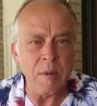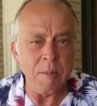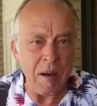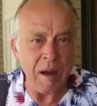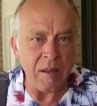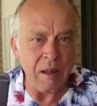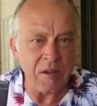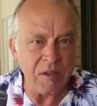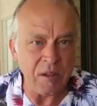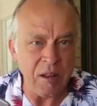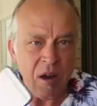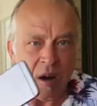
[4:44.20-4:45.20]
to be
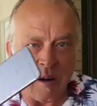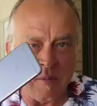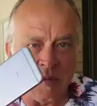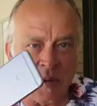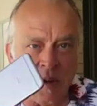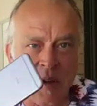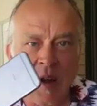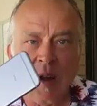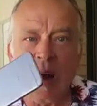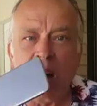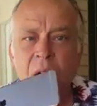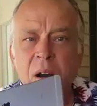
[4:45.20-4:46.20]
biologically harmful,
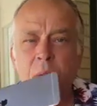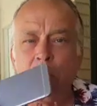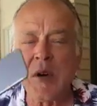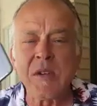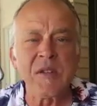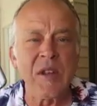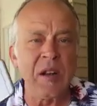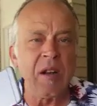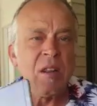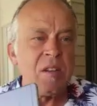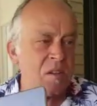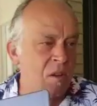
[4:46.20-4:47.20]
worse
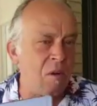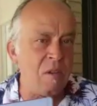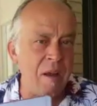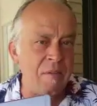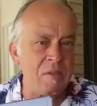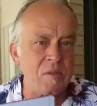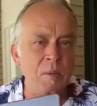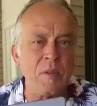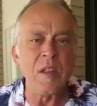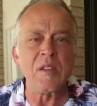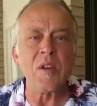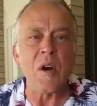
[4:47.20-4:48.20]
than these low levels,
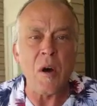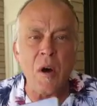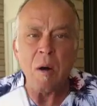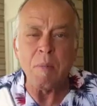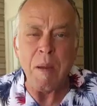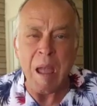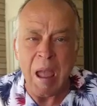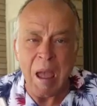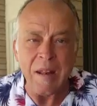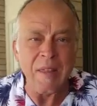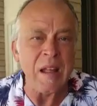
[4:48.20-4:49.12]
but it's all bad.